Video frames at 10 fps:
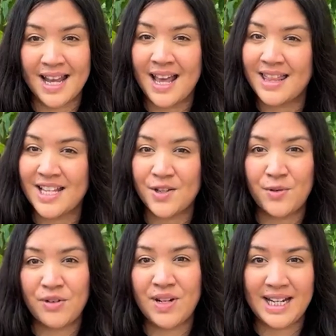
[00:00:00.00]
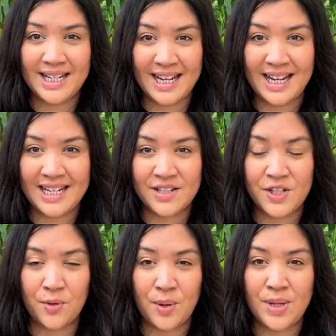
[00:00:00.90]
That's all we really need.
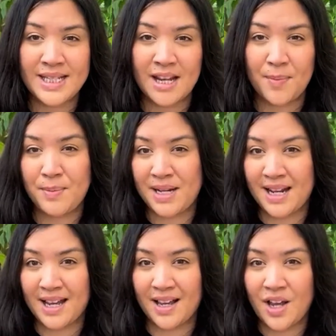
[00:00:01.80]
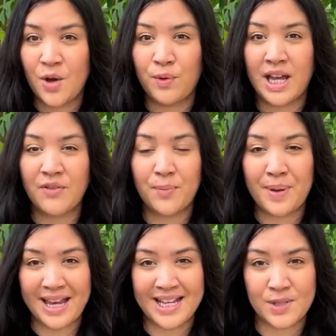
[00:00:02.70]
So when we stay up in Manila, we have a
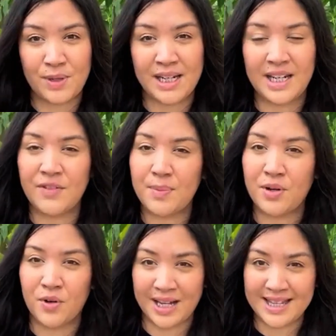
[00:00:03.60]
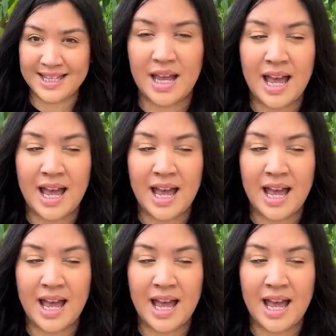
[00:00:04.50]
base, we can leave our belongings,